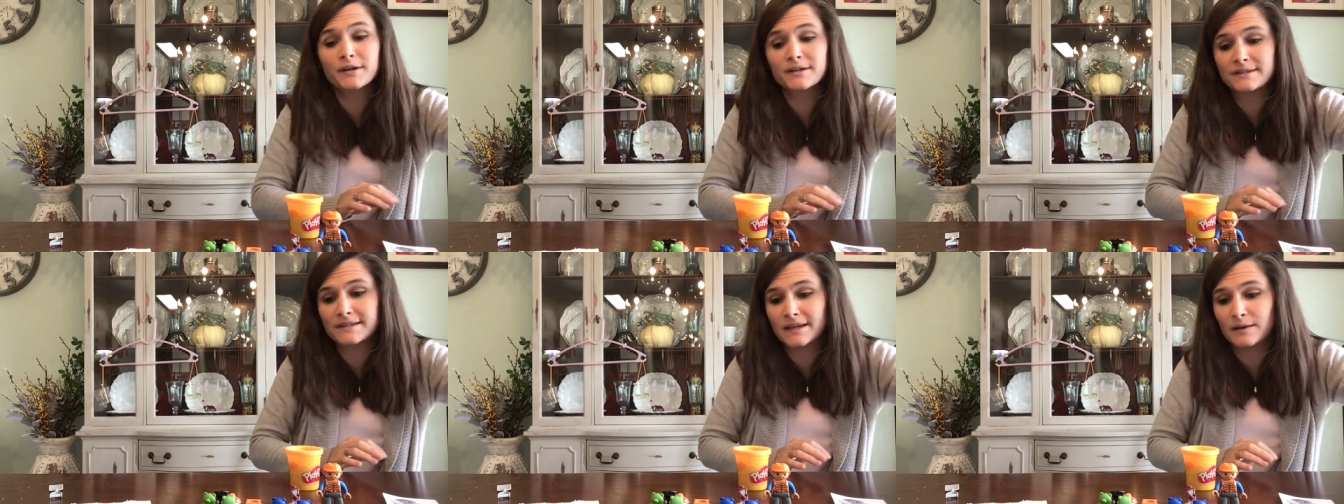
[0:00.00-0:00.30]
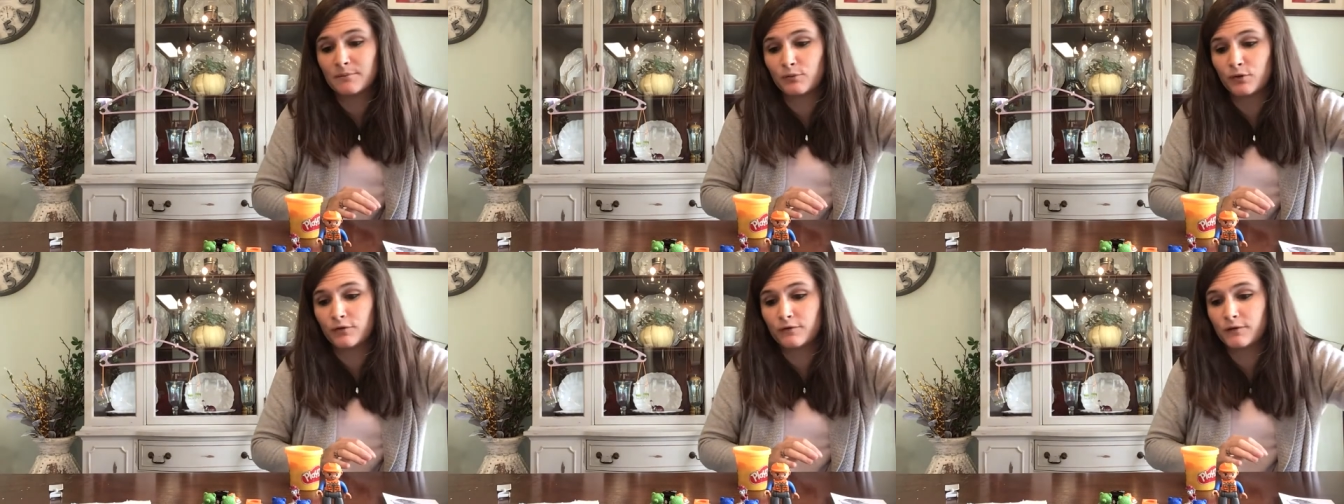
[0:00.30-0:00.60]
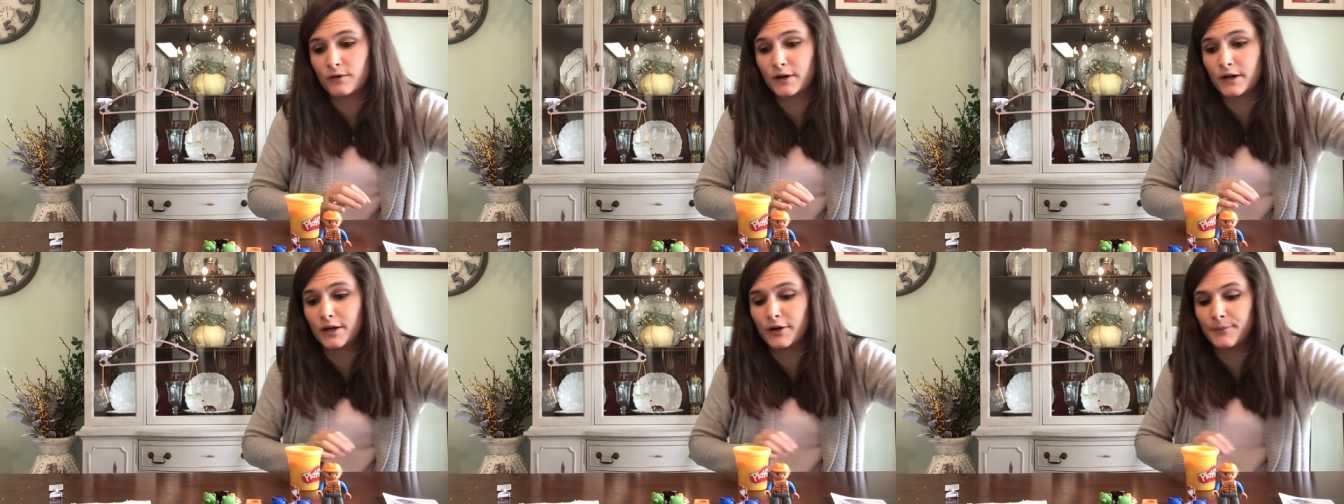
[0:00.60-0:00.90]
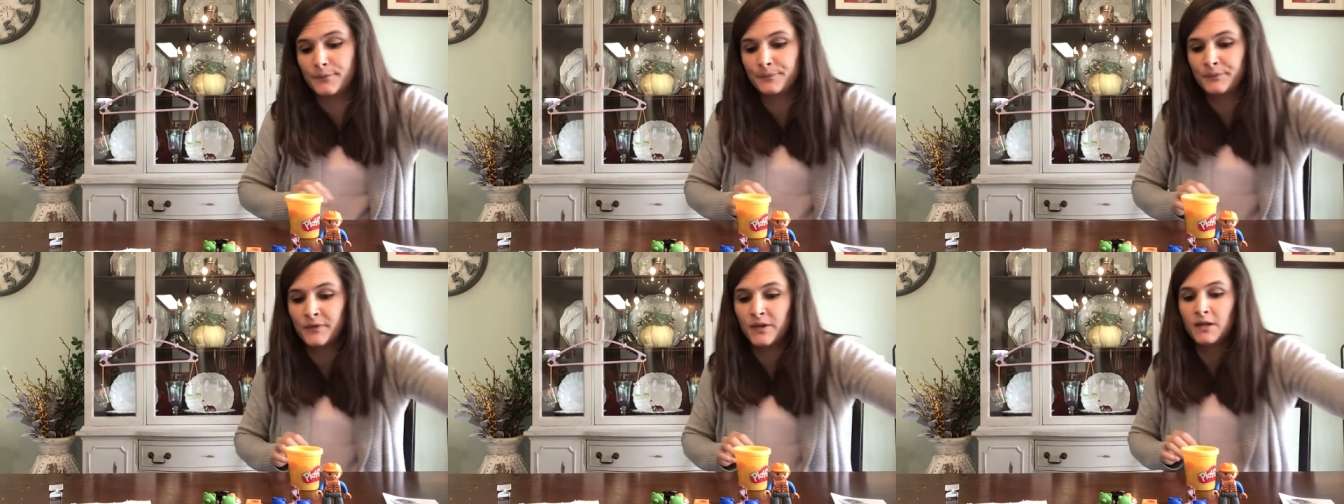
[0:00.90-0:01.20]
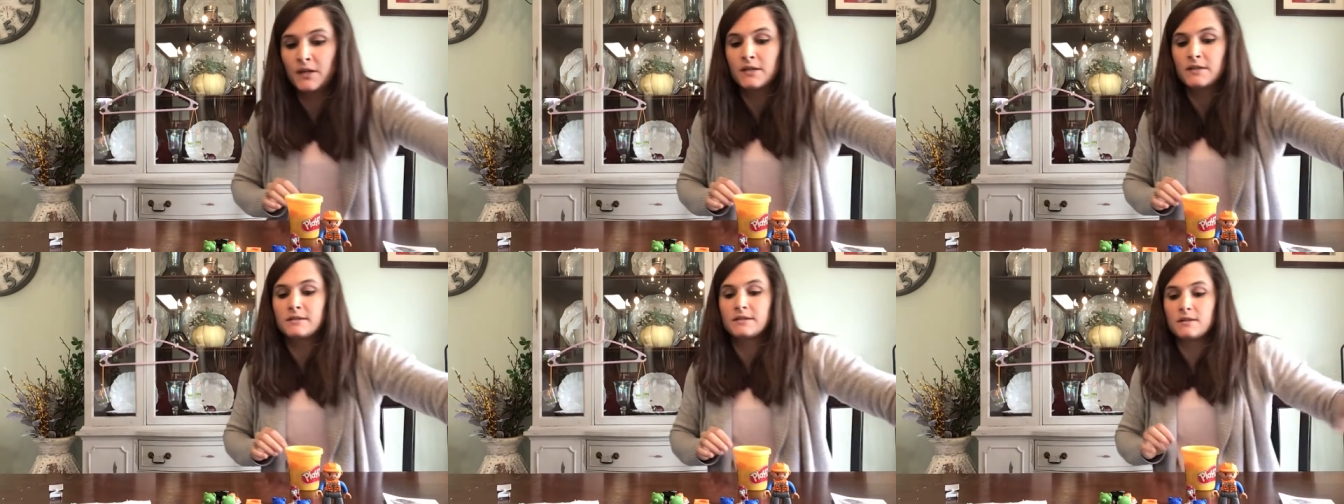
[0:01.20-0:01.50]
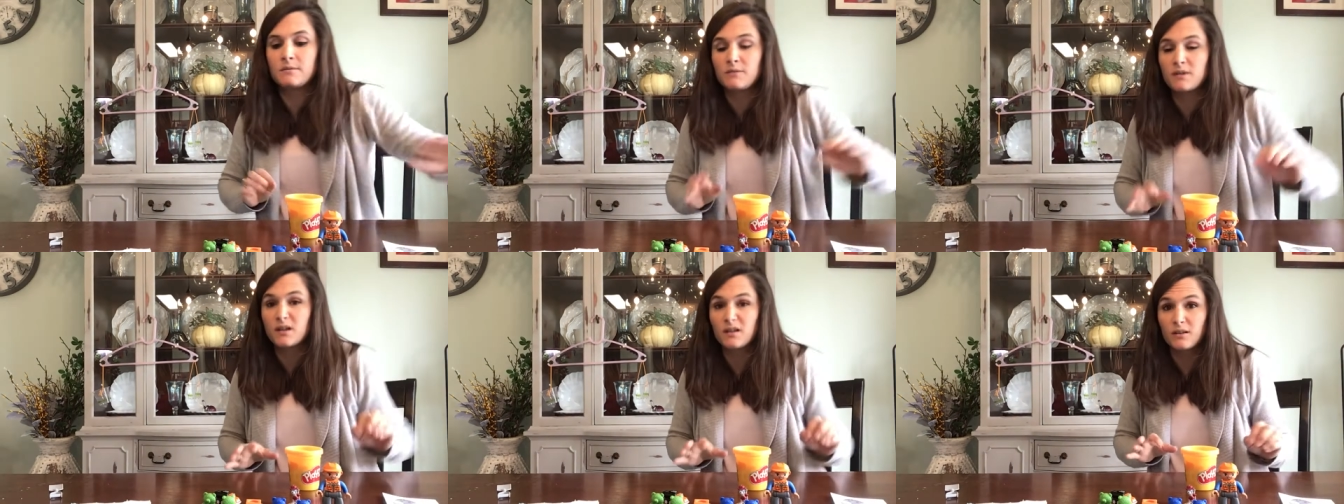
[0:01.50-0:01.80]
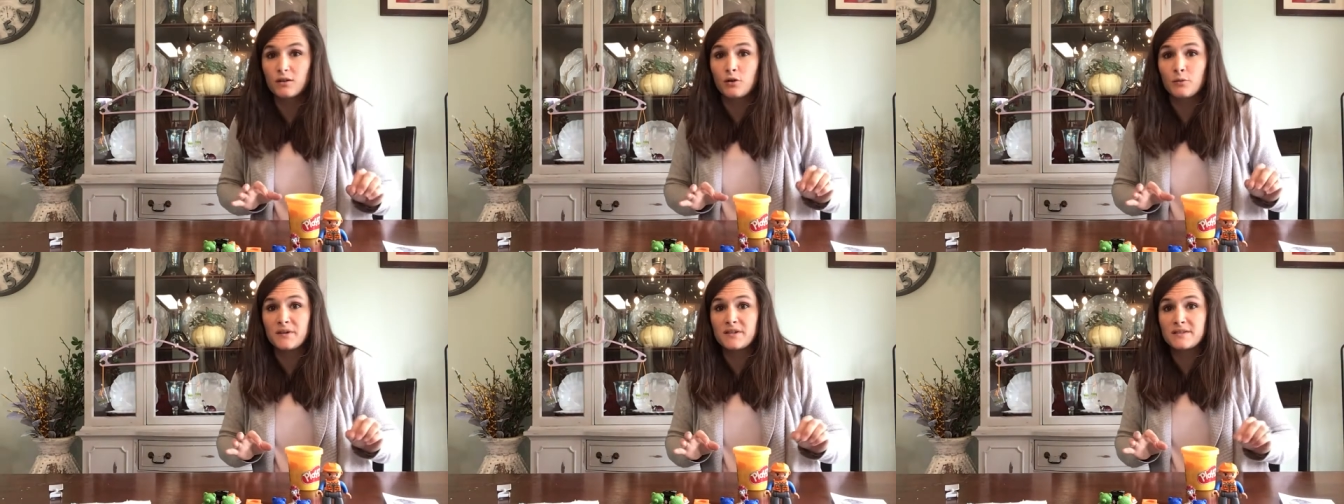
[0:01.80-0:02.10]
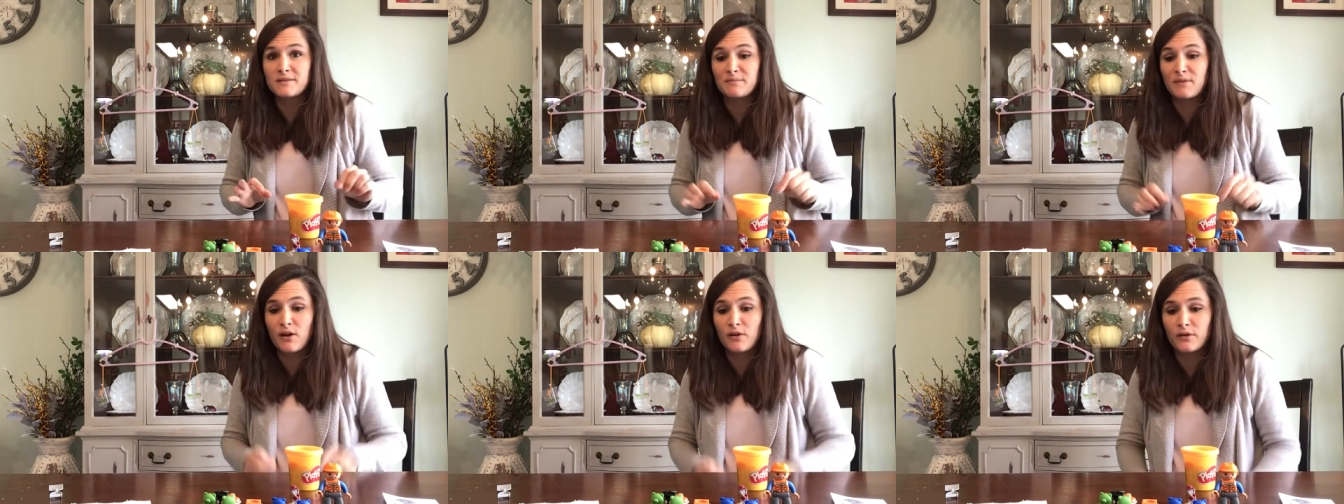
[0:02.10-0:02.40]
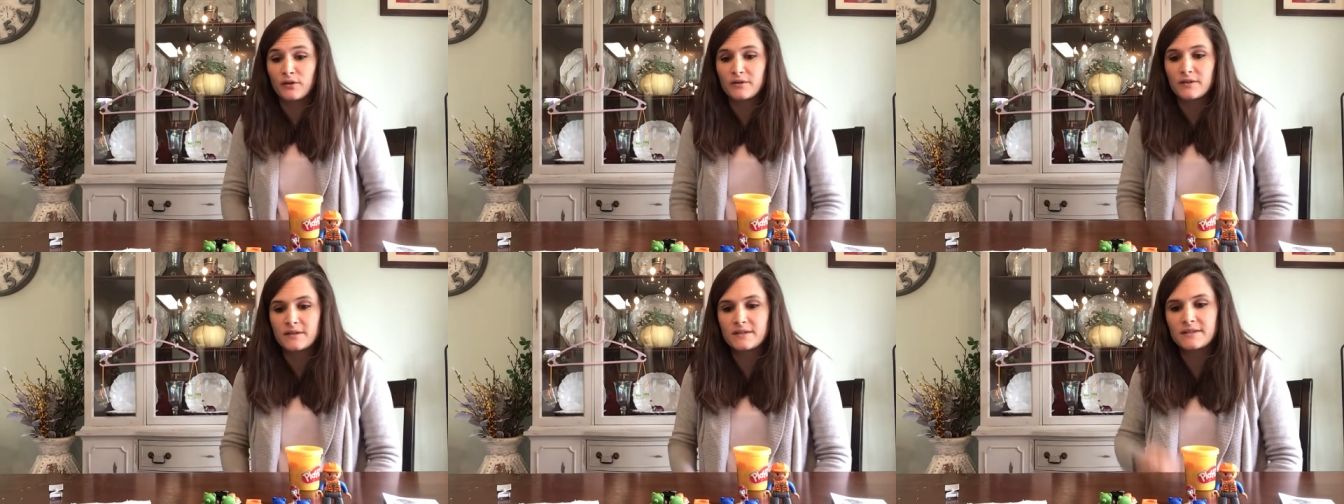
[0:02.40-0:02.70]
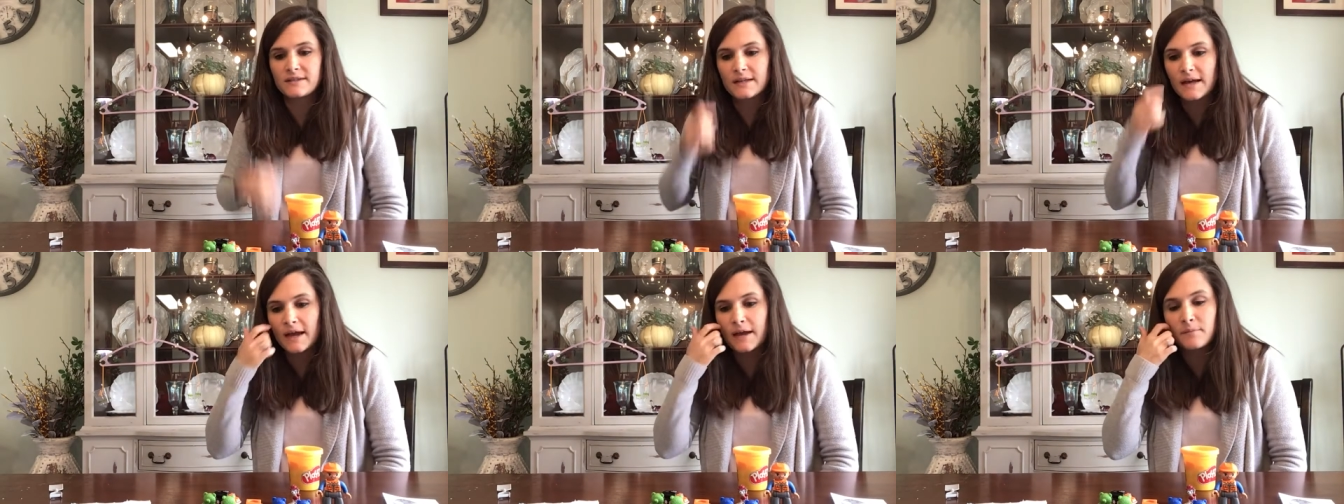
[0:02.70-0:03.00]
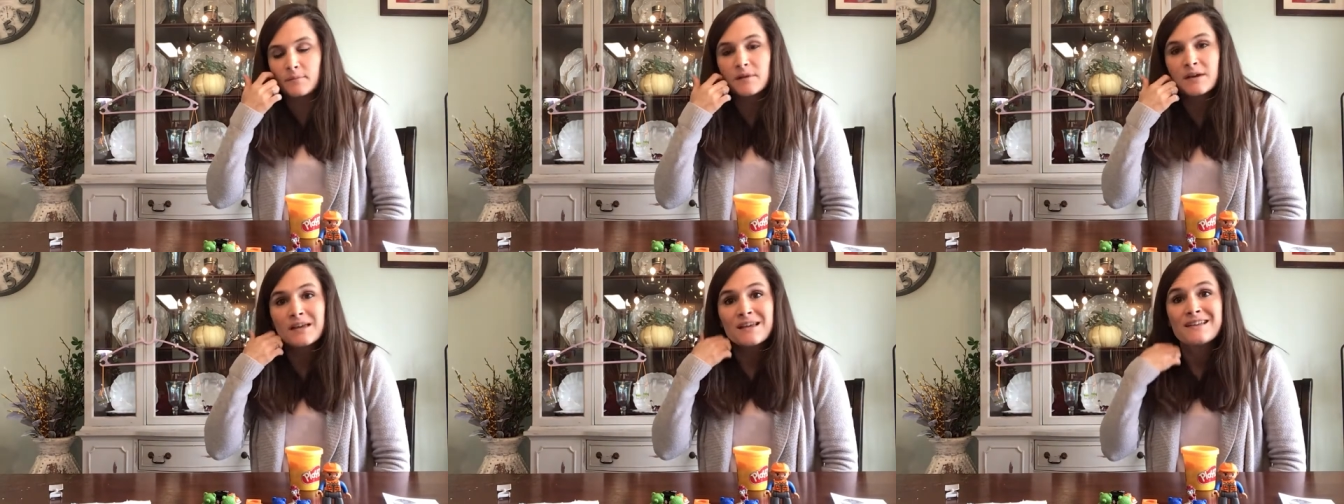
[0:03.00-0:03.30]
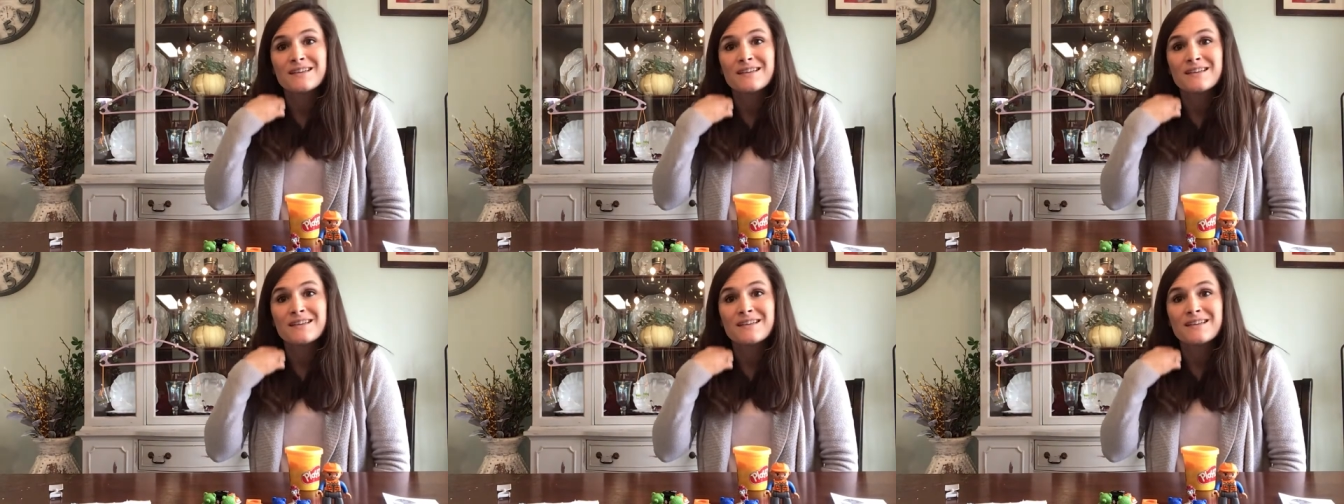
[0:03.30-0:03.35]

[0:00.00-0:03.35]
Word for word: example for you, something a little bit smaller this time